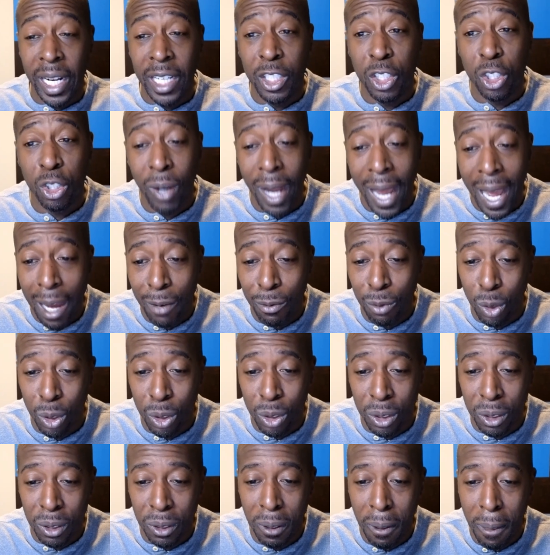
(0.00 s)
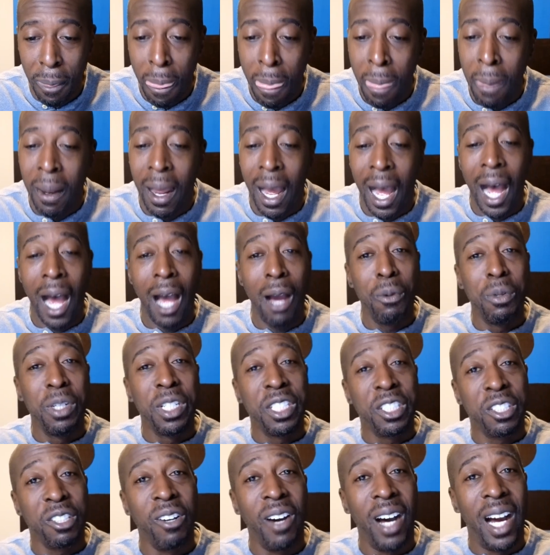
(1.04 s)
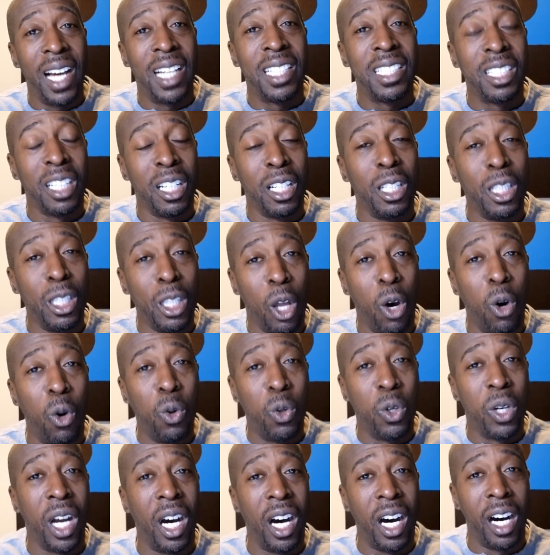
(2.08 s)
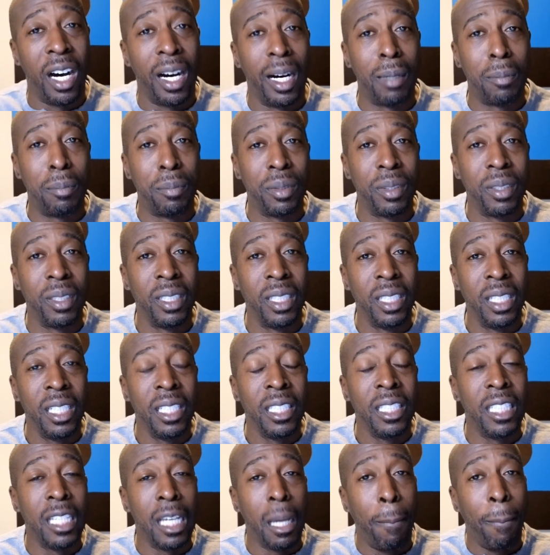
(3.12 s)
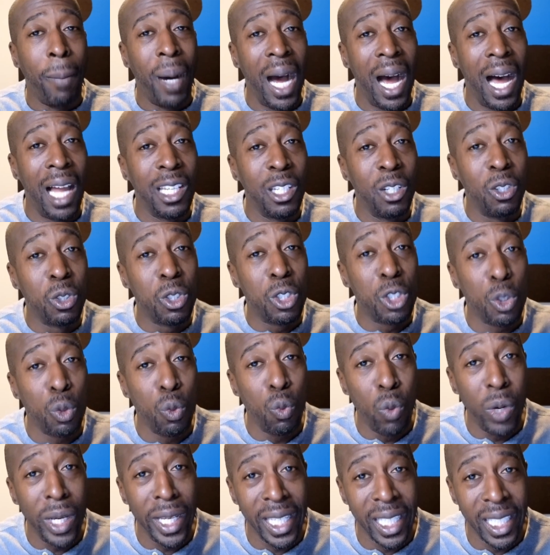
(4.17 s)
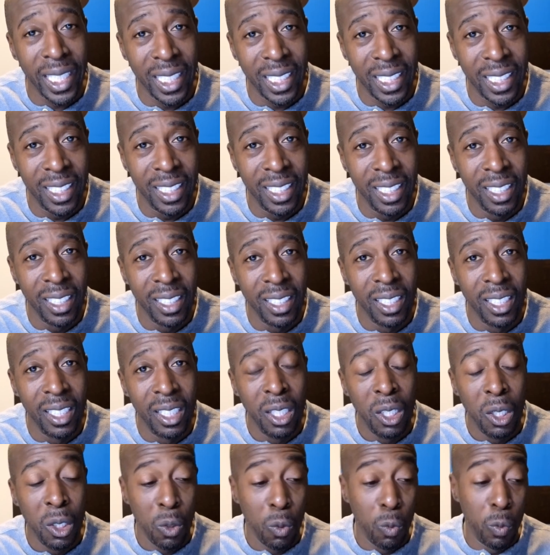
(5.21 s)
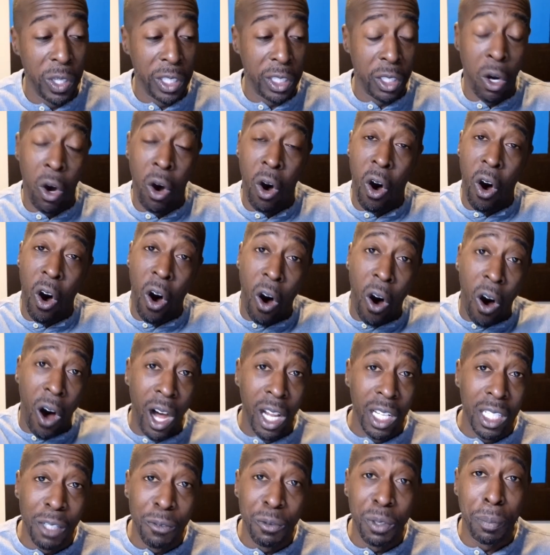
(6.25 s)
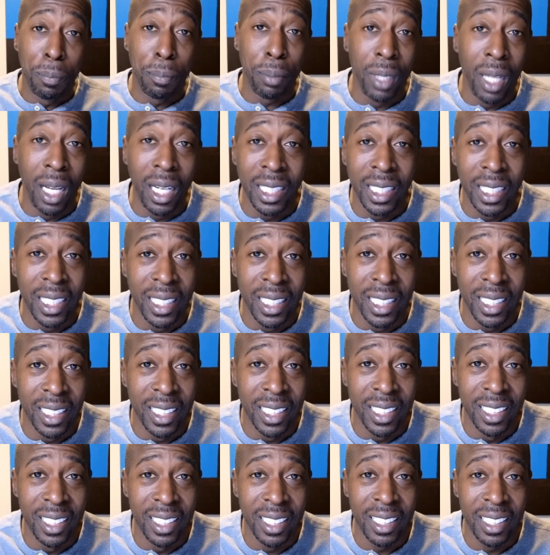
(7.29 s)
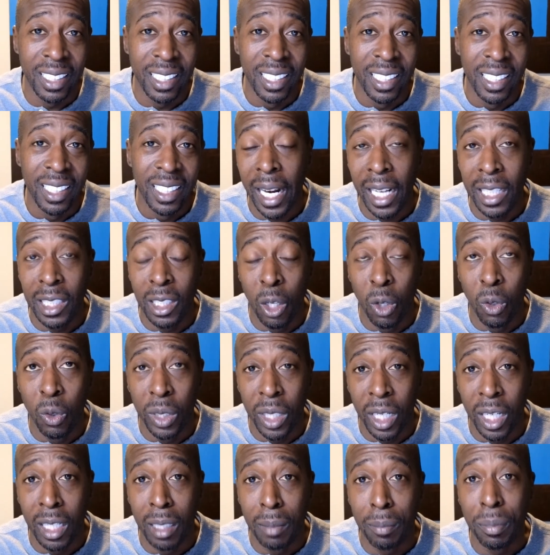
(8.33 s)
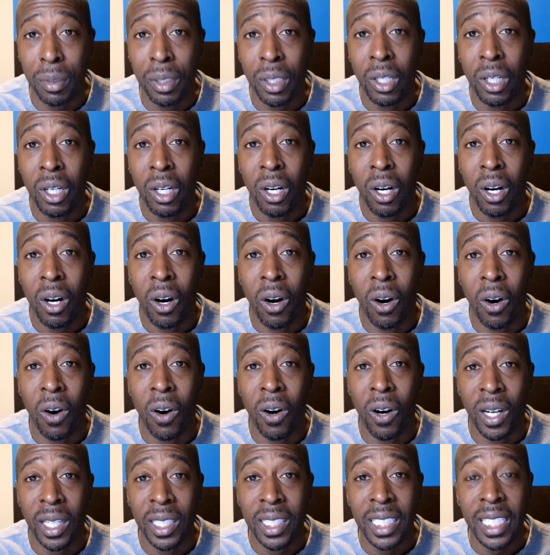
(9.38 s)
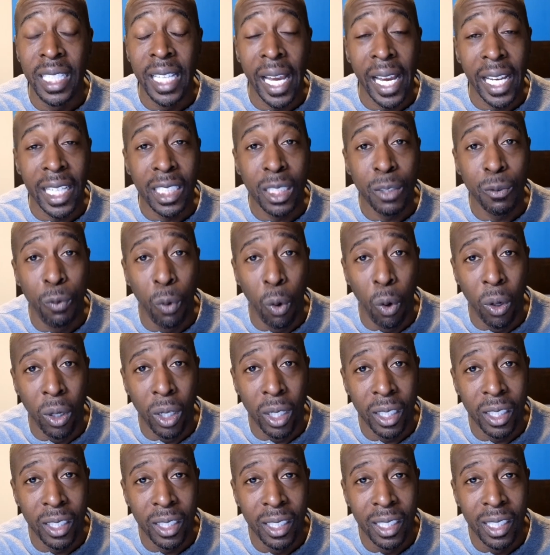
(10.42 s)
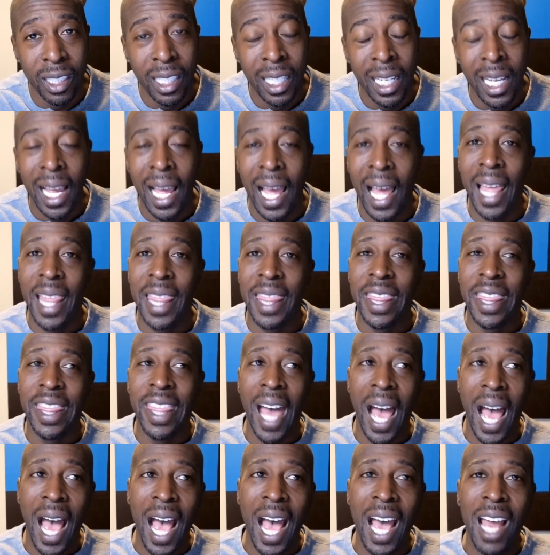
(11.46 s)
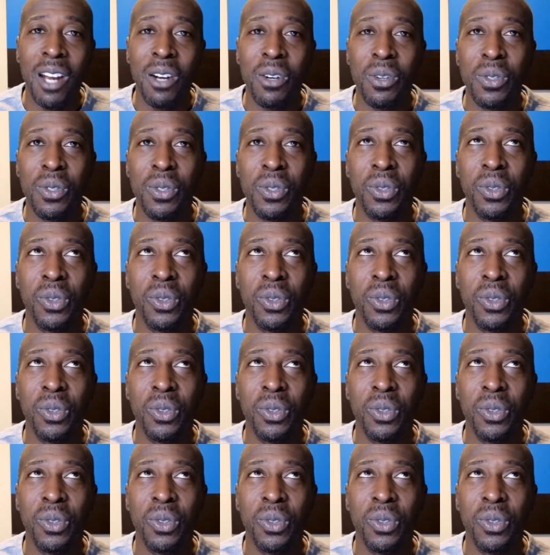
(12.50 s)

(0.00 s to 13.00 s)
when I travel, I was trying to load up the Apollo Twin with all of the plugins that I load up on the X4, and that